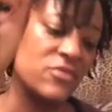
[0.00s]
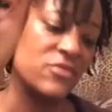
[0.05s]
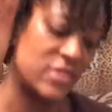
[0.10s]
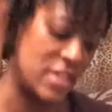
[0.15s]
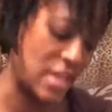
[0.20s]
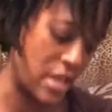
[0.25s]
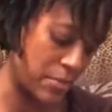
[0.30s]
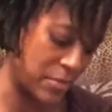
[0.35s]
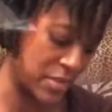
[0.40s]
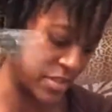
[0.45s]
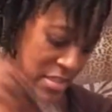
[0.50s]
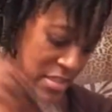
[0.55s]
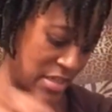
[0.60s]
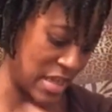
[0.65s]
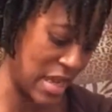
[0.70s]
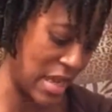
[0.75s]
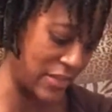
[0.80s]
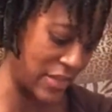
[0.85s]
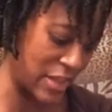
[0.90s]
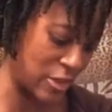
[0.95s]
of yet, but it's an
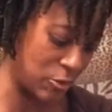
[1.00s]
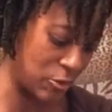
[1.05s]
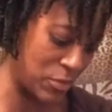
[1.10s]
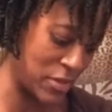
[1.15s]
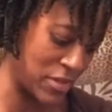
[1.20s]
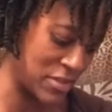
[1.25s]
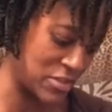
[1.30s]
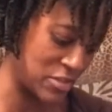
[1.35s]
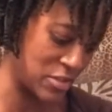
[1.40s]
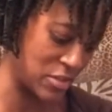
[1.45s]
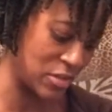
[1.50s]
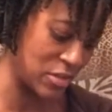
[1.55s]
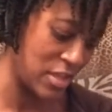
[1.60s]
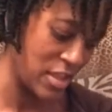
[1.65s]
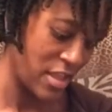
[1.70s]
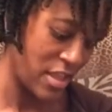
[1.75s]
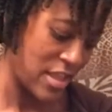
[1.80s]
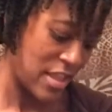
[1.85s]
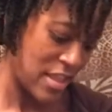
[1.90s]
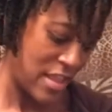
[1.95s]
eyeliner pencil.
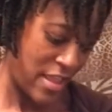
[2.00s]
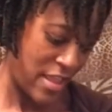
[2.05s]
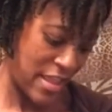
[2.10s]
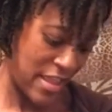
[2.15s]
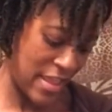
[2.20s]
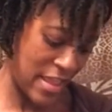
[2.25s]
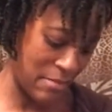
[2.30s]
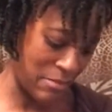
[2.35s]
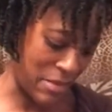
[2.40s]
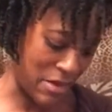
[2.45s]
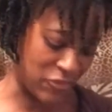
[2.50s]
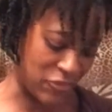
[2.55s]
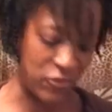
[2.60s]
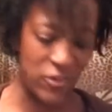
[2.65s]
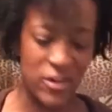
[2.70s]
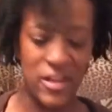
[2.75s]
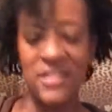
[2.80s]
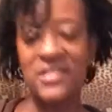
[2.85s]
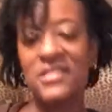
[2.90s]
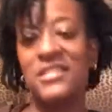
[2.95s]
And my
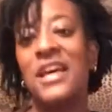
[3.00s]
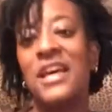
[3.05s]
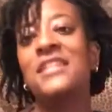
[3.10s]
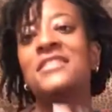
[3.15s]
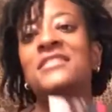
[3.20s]
friends, that